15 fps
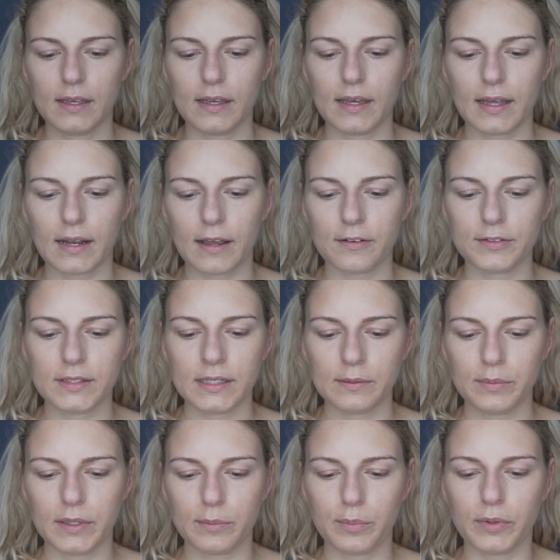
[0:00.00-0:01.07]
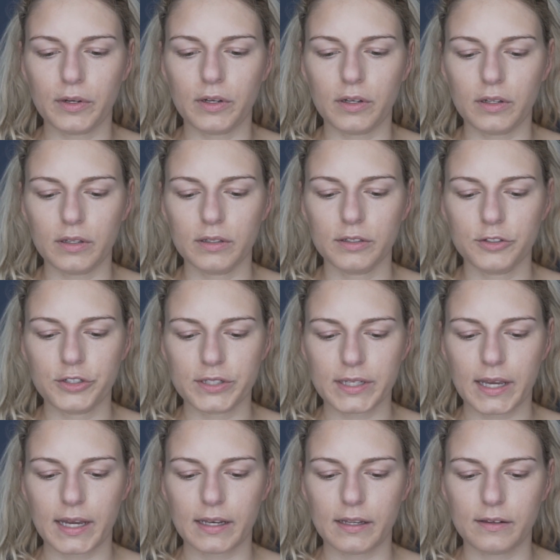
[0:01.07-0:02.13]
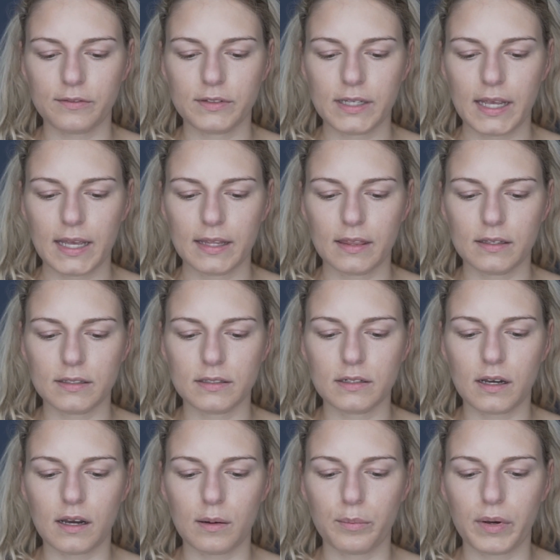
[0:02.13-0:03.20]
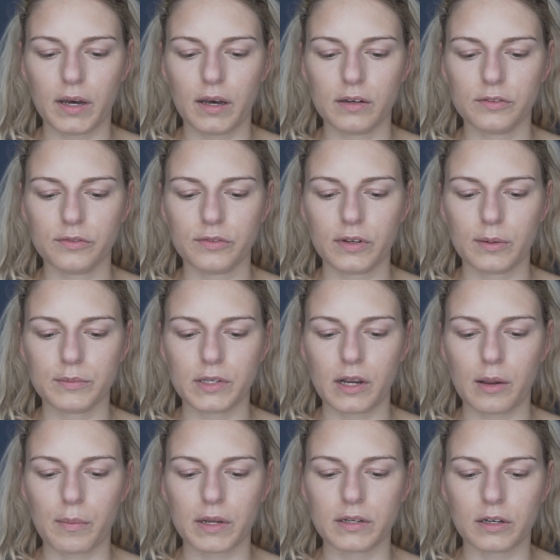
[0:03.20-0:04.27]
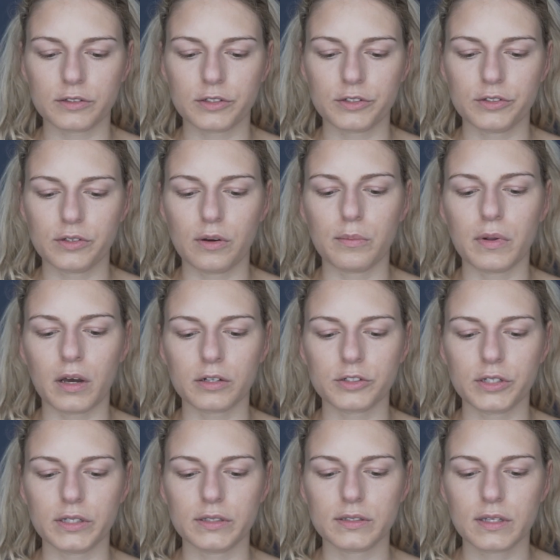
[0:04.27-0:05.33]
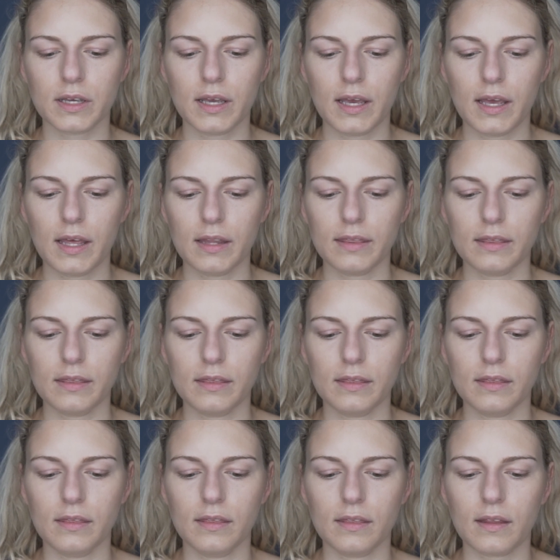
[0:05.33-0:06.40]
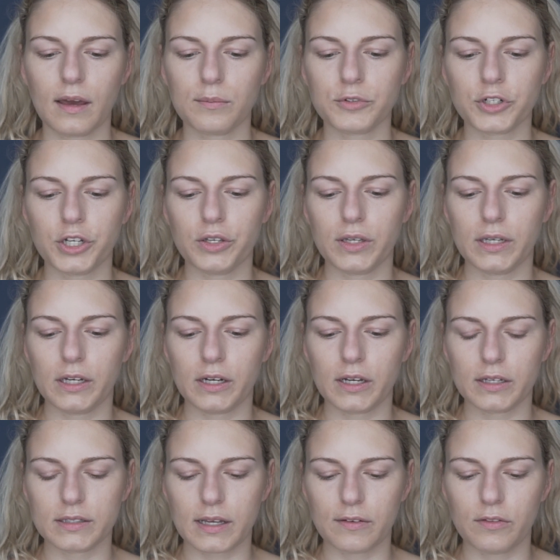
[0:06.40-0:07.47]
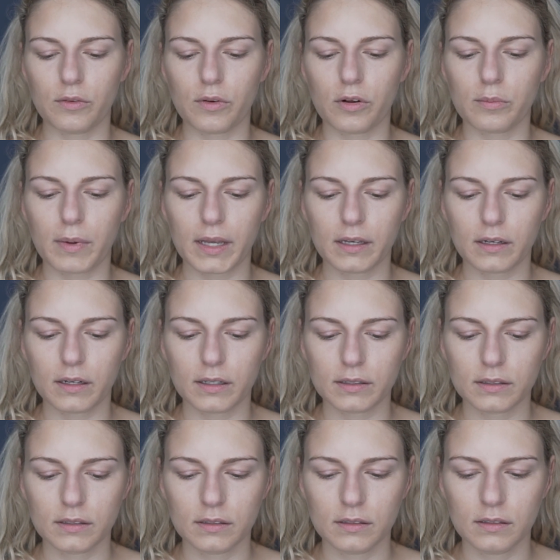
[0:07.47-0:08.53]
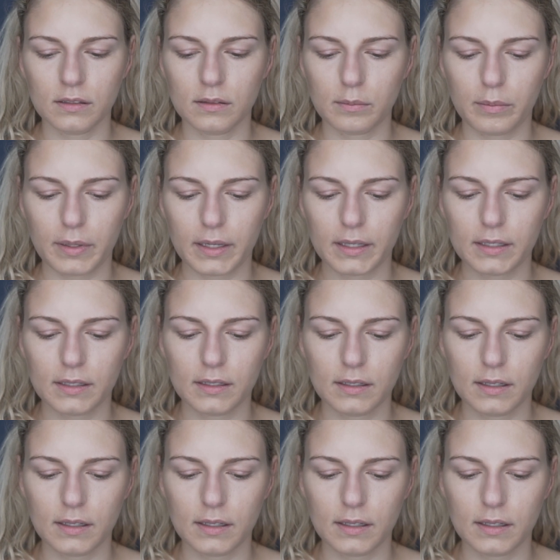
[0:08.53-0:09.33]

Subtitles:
And I've seen people just kind of take this top off. I'm sorry, my dogs are so obnoxious. I'm sure you can hear it because I have the Rode mic on. But